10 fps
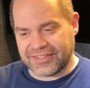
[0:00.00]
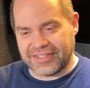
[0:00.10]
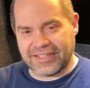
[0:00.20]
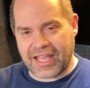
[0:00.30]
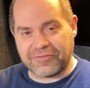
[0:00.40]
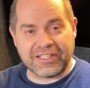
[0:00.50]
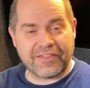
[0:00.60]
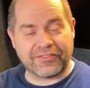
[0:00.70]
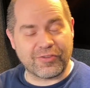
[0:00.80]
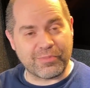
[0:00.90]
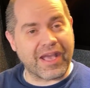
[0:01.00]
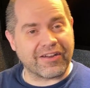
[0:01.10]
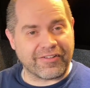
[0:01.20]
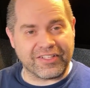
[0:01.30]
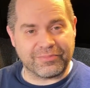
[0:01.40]
Uh, I only have two
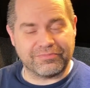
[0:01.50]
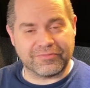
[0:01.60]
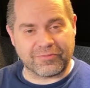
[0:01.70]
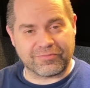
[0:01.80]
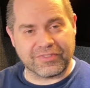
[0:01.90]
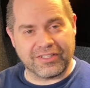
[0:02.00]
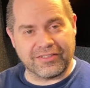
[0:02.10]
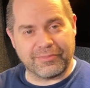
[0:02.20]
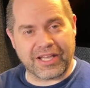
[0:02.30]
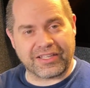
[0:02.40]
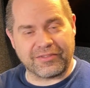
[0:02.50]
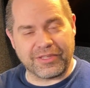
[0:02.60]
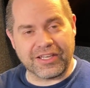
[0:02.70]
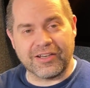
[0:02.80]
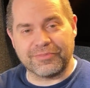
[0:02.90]
batteries uh, backing
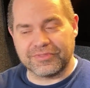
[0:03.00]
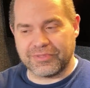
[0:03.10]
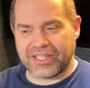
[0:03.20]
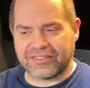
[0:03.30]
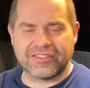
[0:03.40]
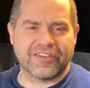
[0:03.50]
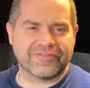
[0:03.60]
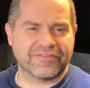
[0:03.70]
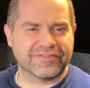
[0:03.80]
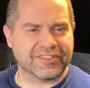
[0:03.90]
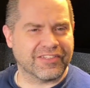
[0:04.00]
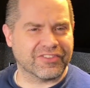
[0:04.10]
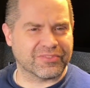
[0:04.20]
me up, but that's enough to give us